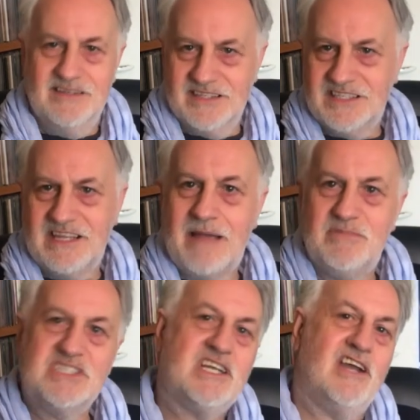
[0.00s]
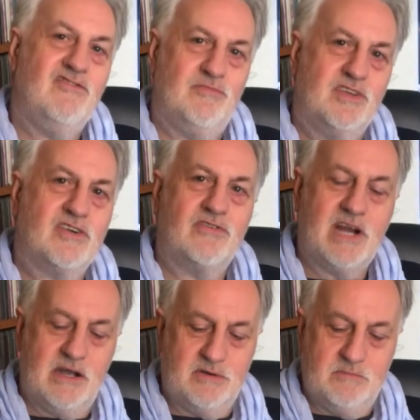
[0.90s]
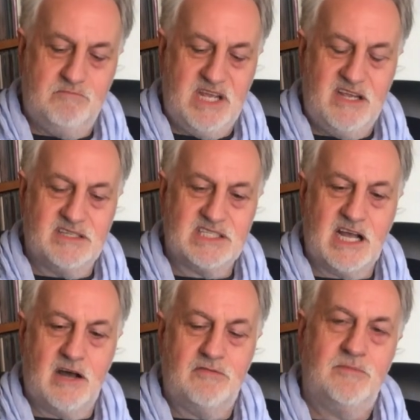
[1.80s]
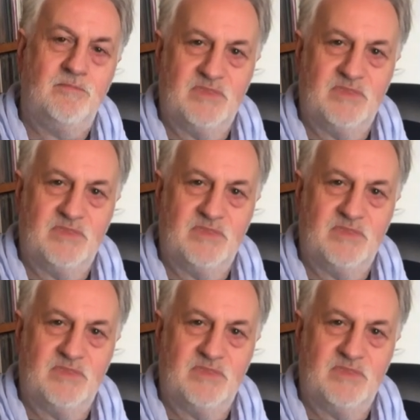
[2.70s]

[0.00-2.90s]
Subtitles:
step aside from the crowd and be yourself.